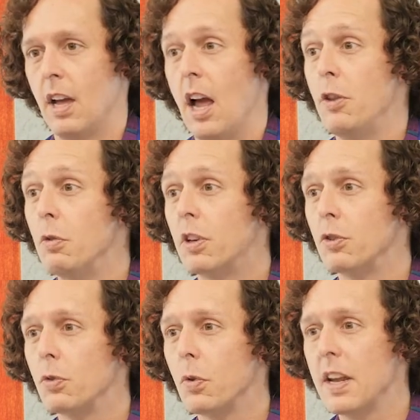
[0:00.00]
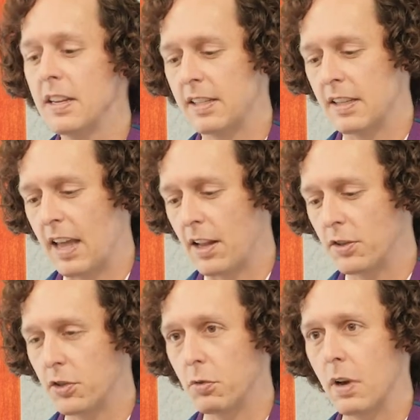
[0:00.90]
And you can trace that
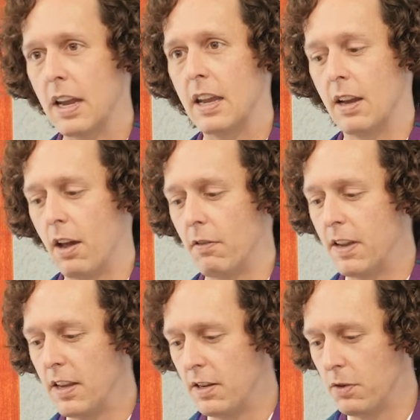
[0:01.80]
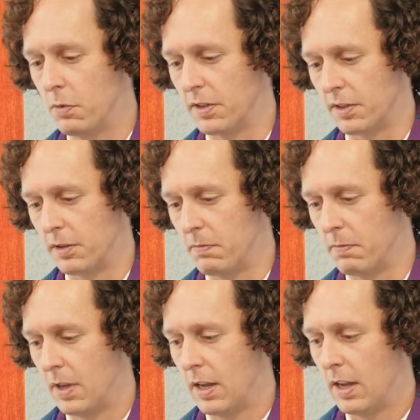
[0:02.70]
strain of Hinduism